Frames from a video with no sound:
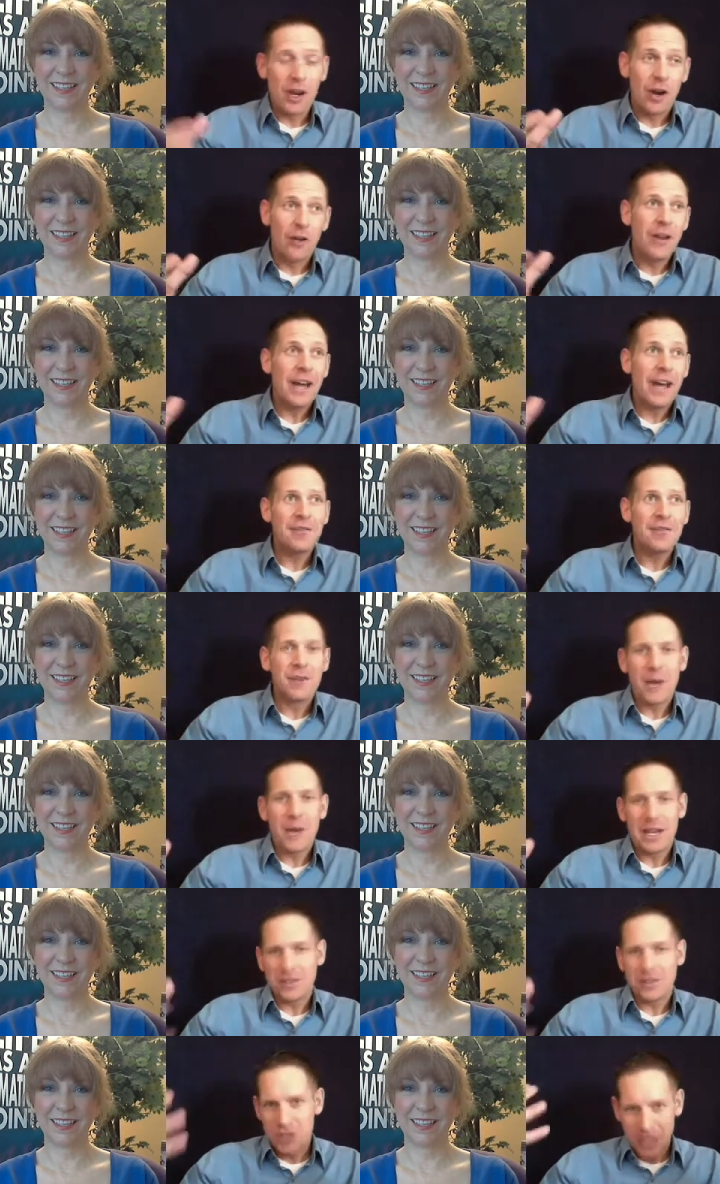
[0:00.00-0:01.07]
Speaker 1: not even a passion.
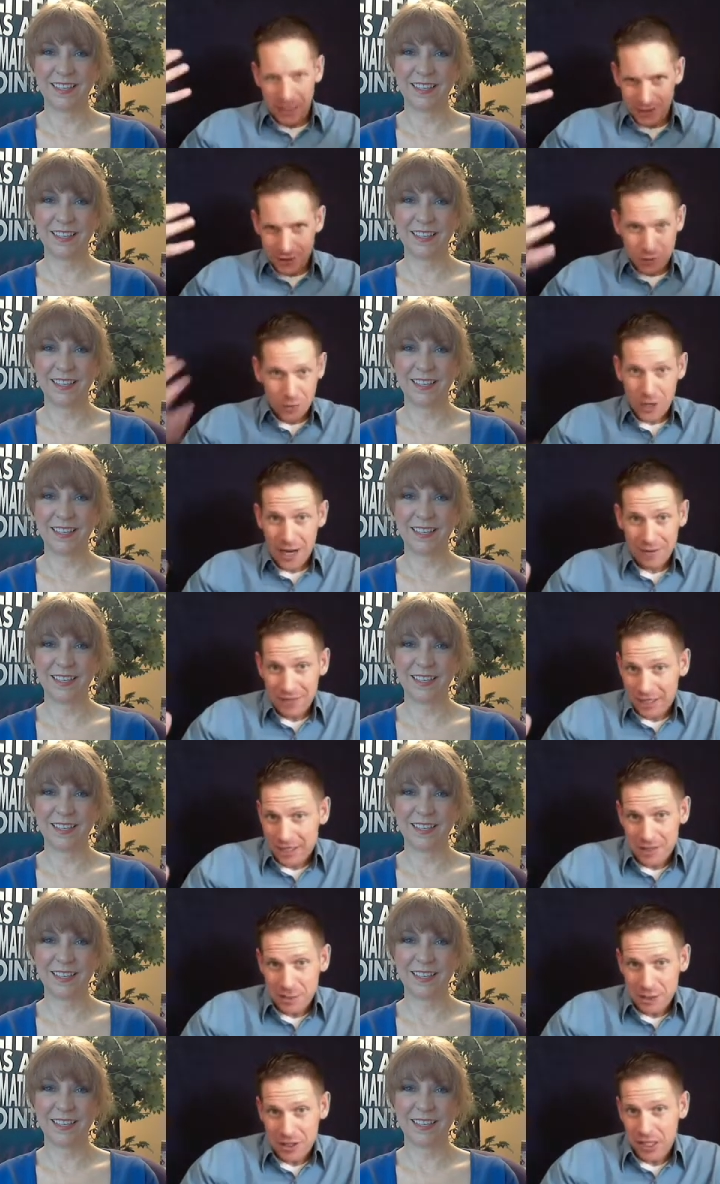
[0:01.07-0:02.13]
She had this drive to get some
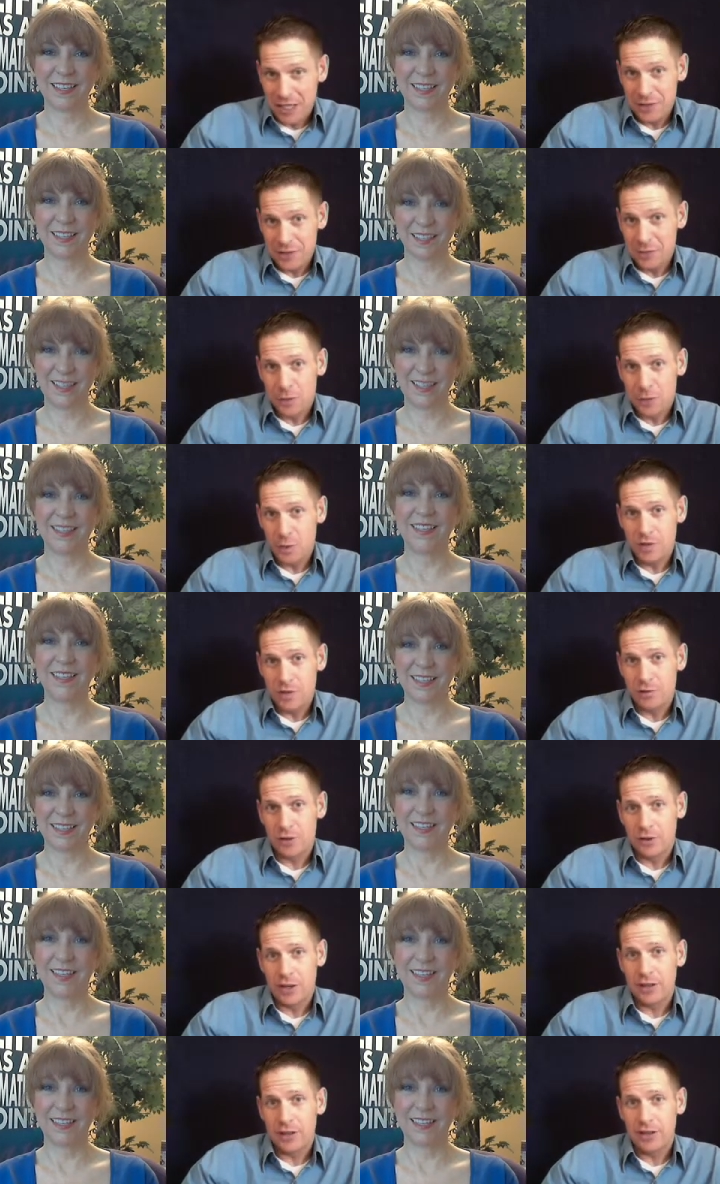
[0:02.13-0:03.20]
educational toys for her
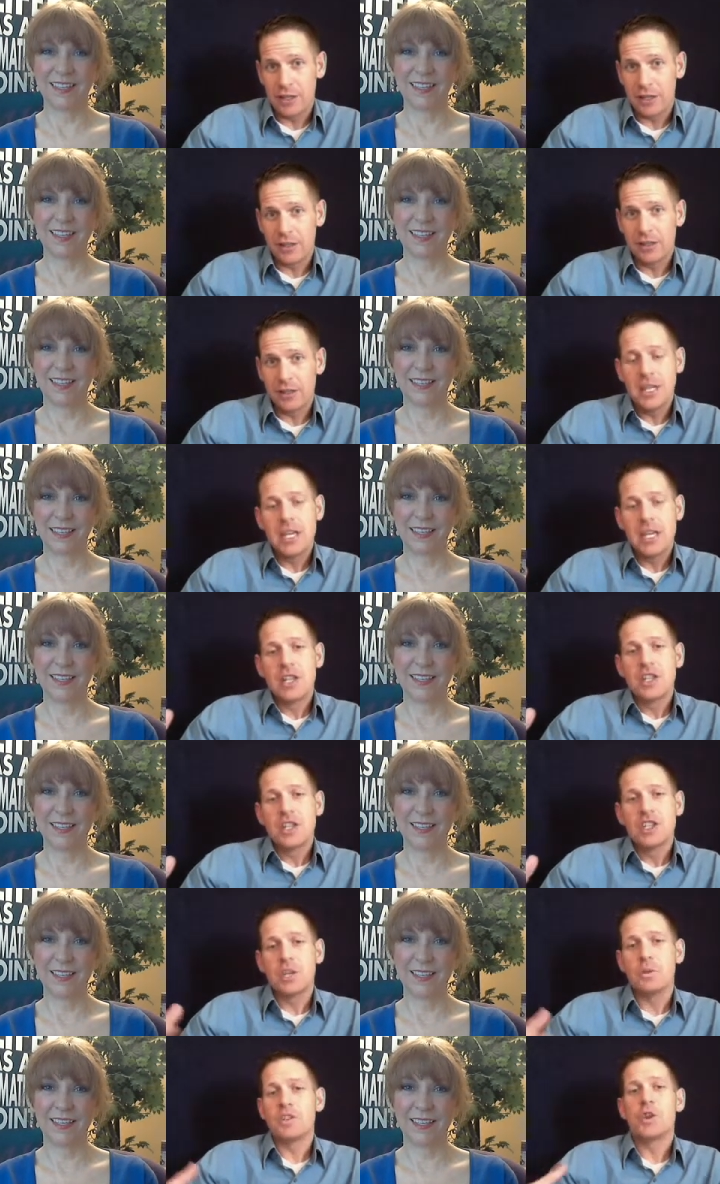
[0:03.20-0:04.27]
daughter Tara. She
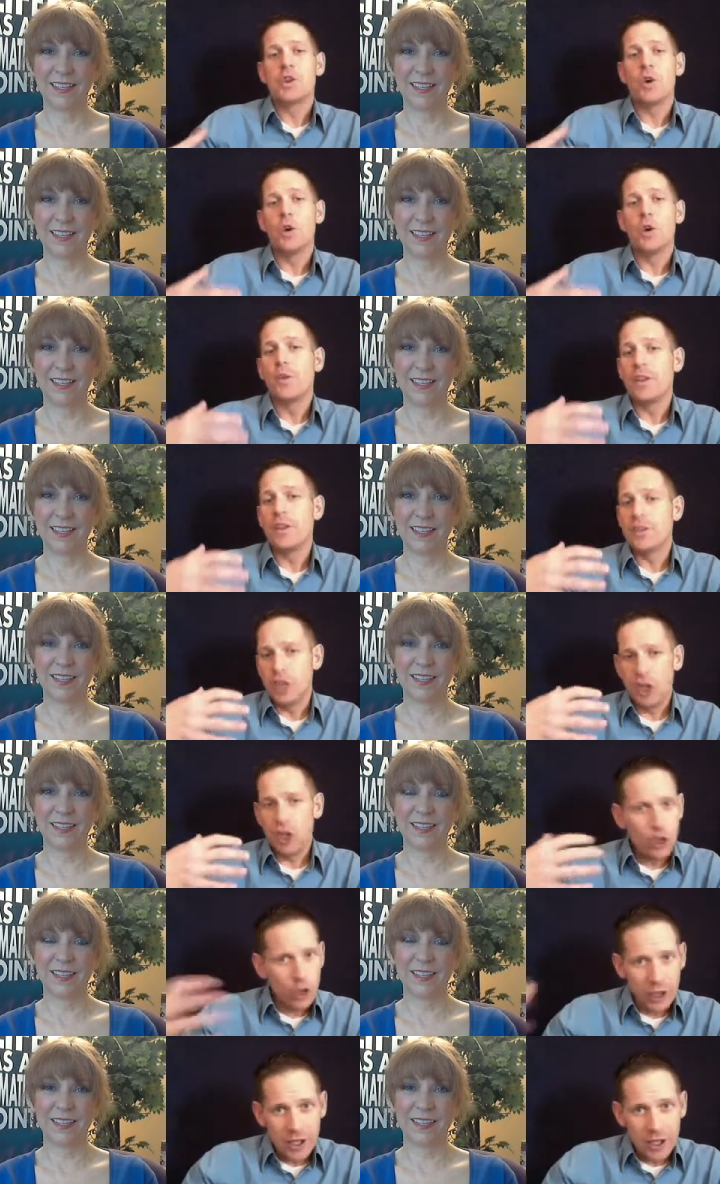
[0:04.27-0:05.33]
was told that she could
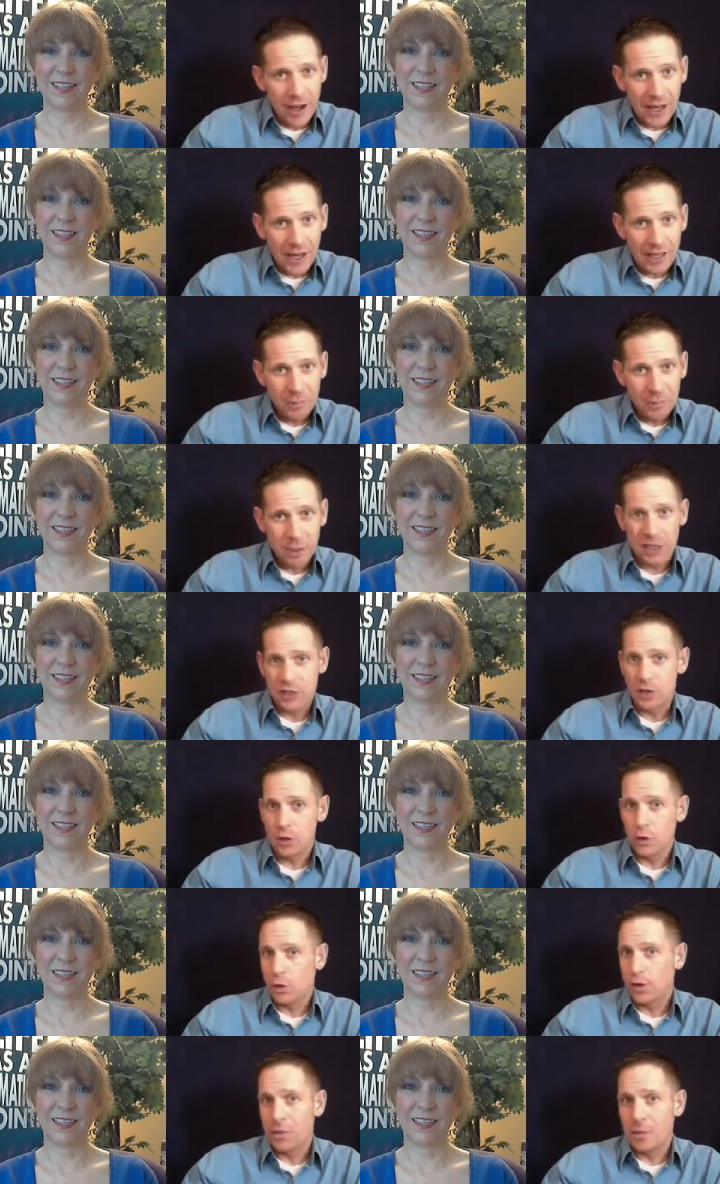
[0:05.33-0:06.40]
not because you could
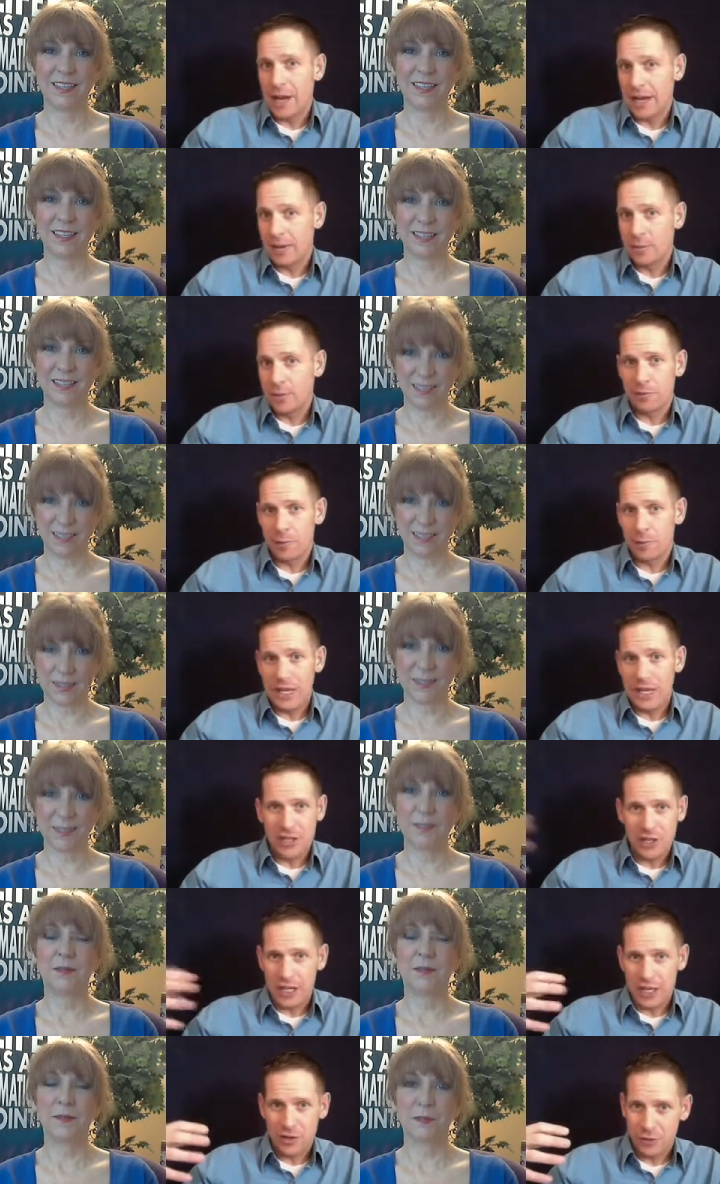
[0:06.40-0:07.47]
only buy them from an
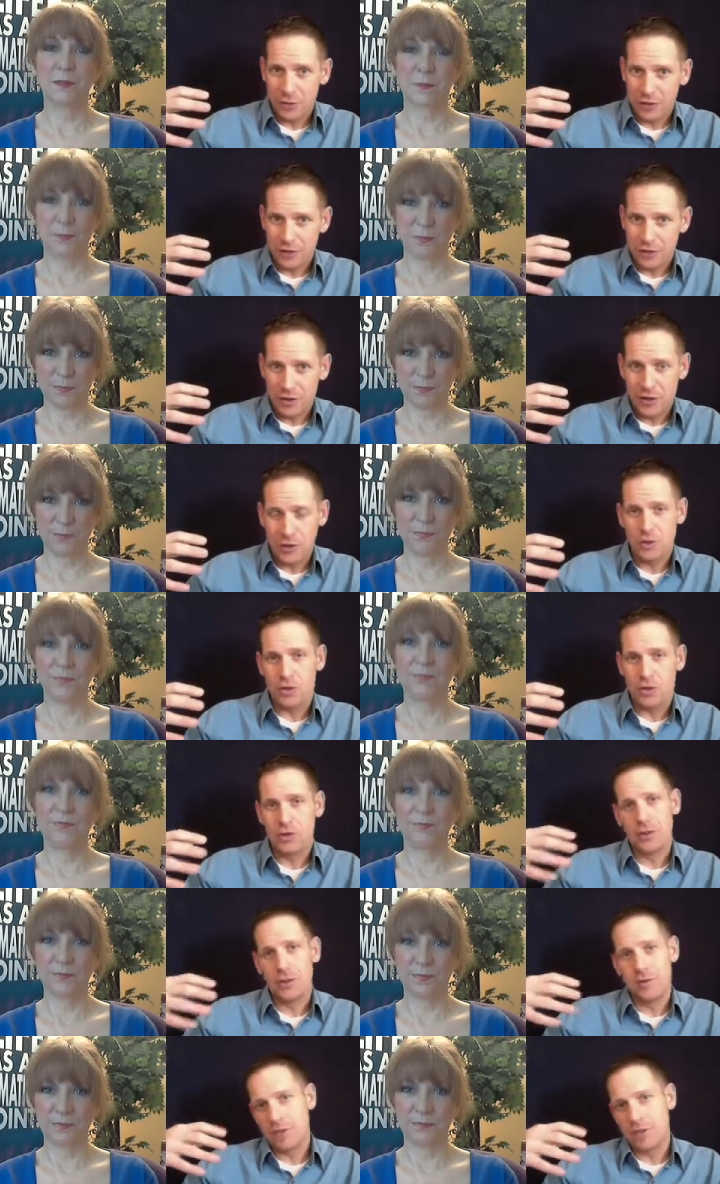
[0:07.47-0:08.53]
educational institution,
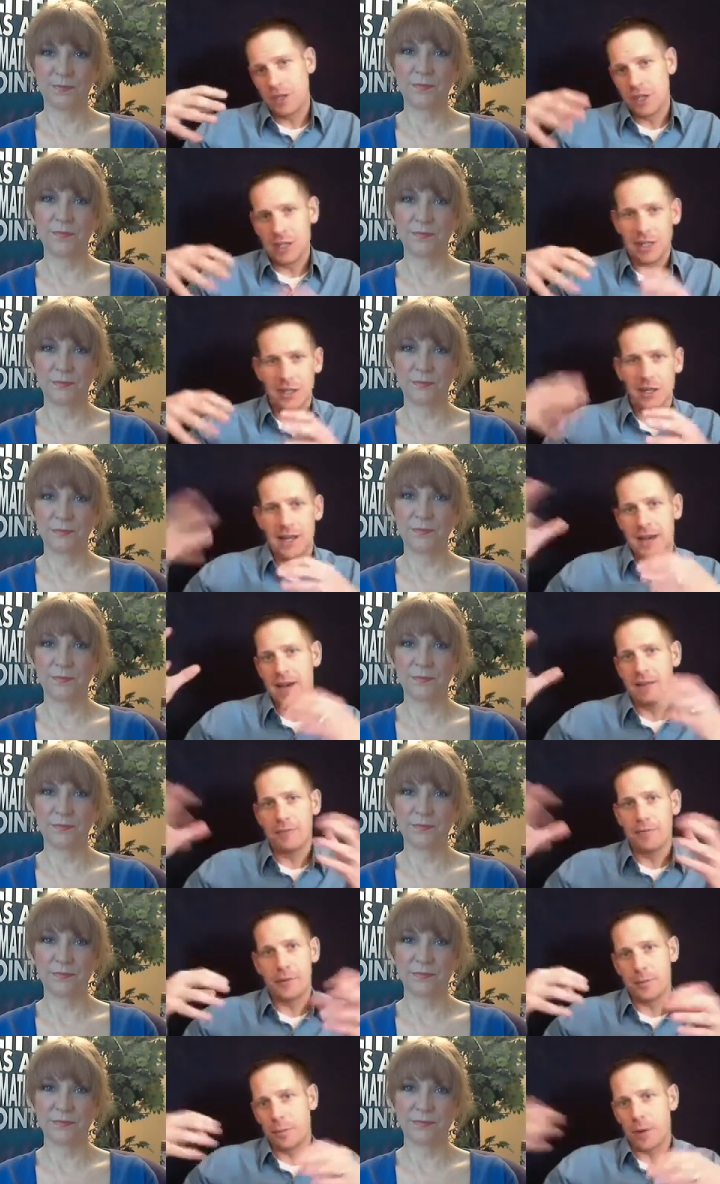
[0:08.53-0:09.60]
and she didn't have the
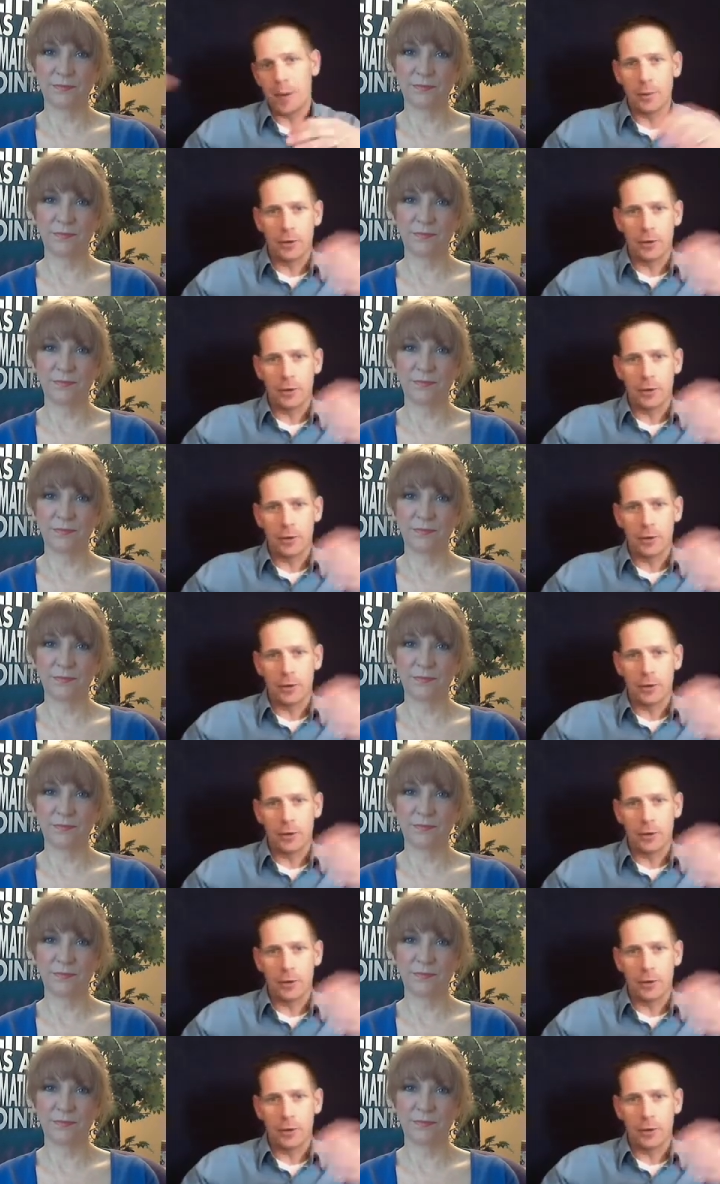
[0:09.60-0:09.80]
proper